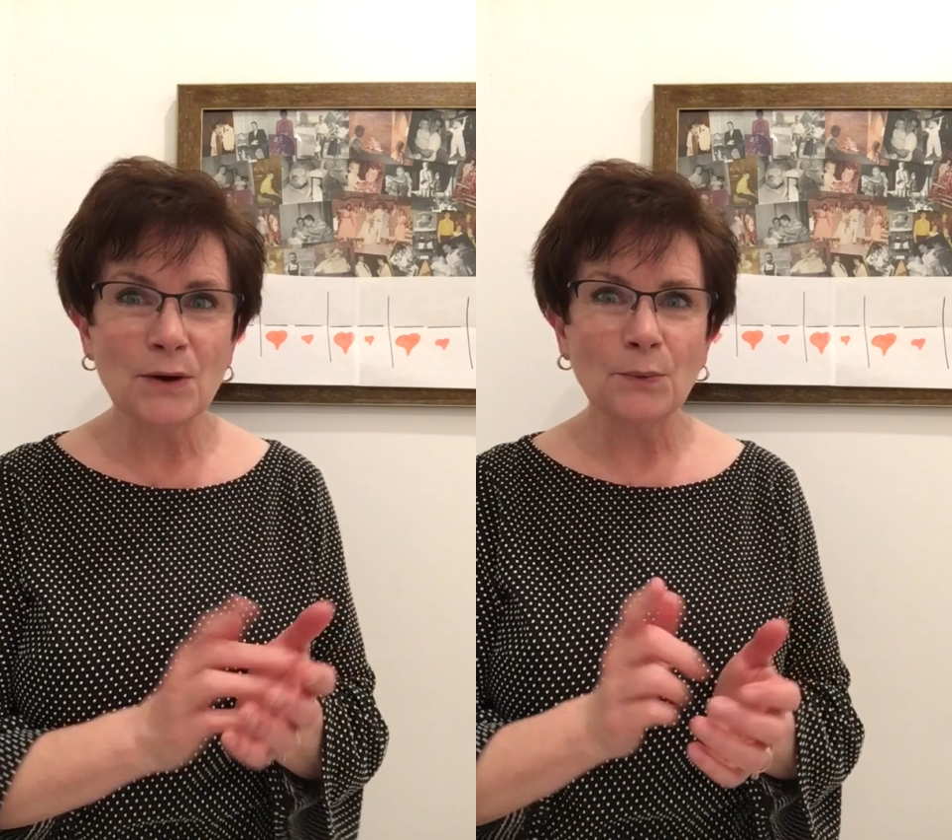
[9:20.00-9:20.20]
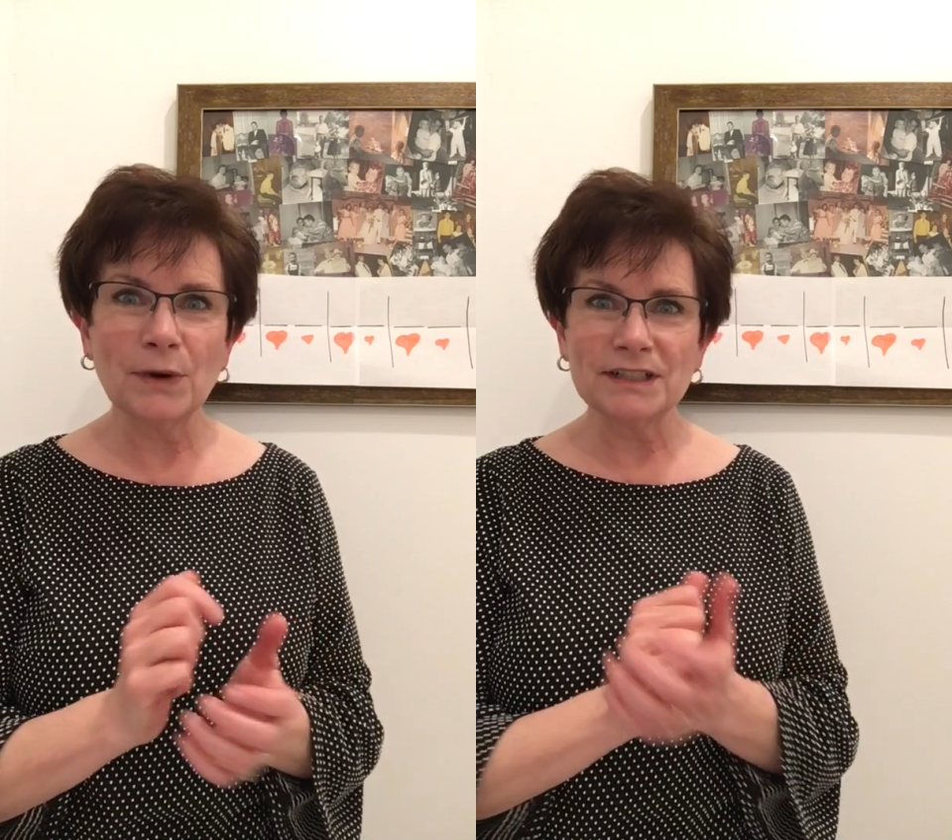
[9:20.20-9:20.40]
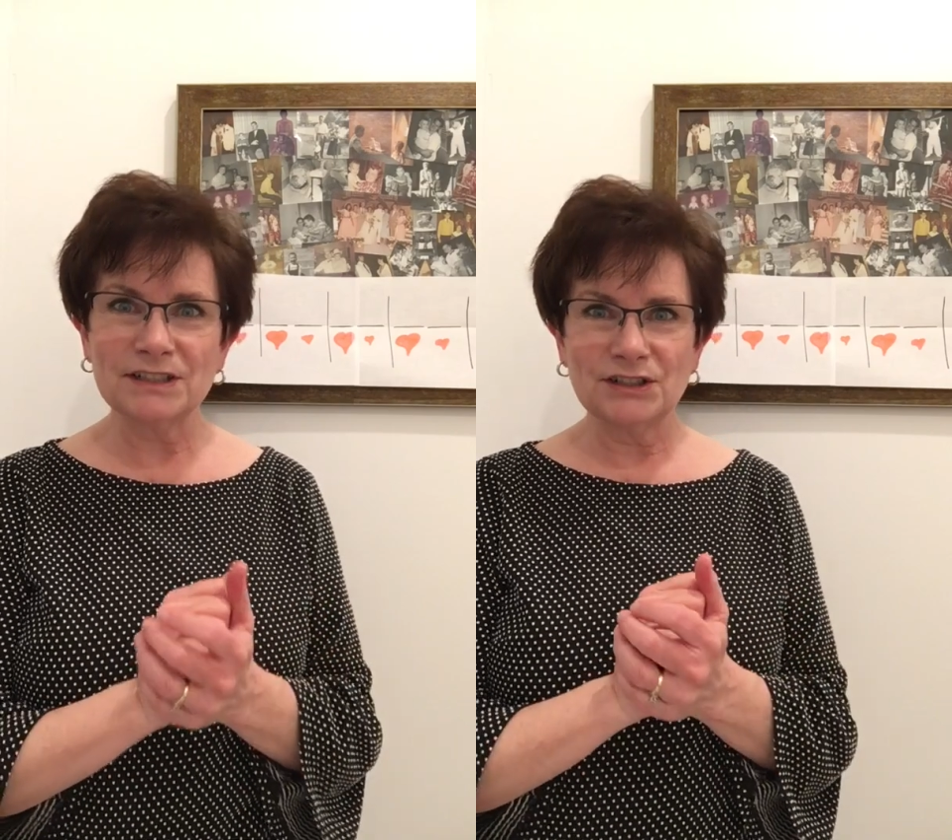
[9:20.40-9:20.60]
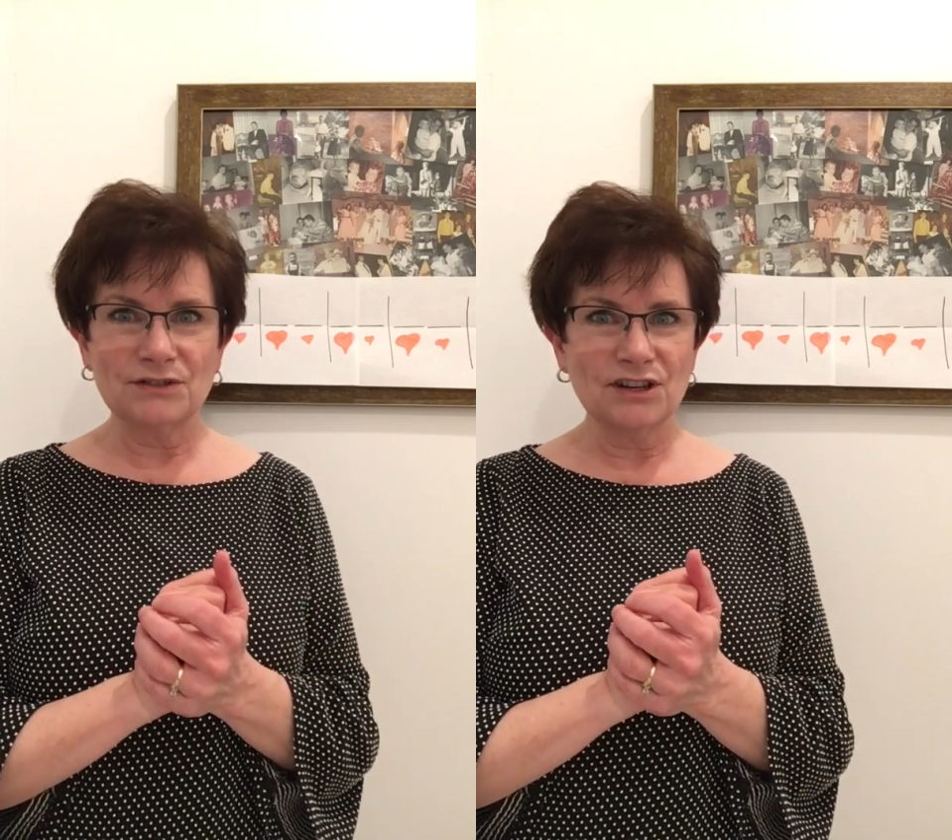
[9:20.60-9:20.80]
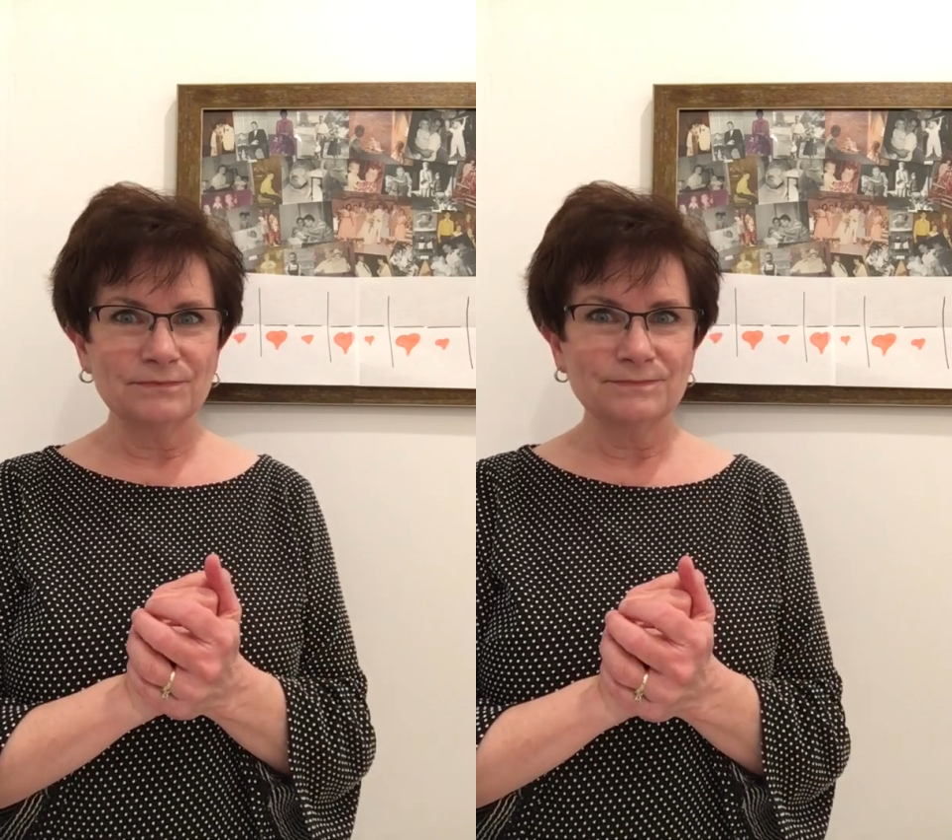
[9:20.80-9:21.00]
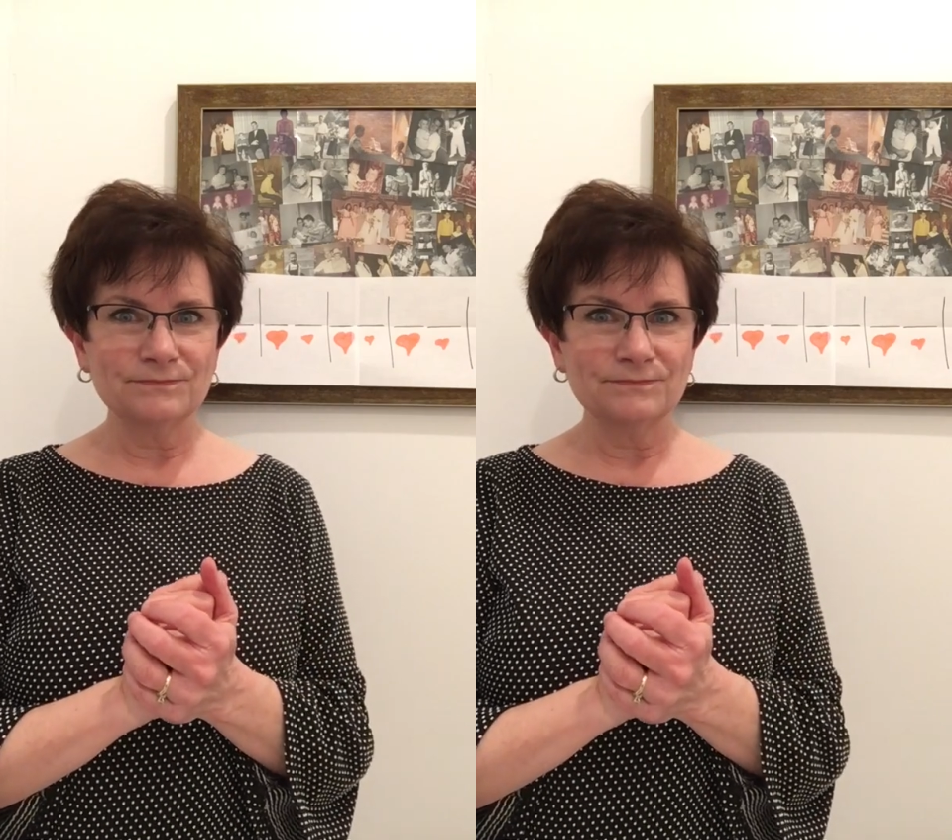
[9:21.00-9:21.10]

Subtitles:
What do you know?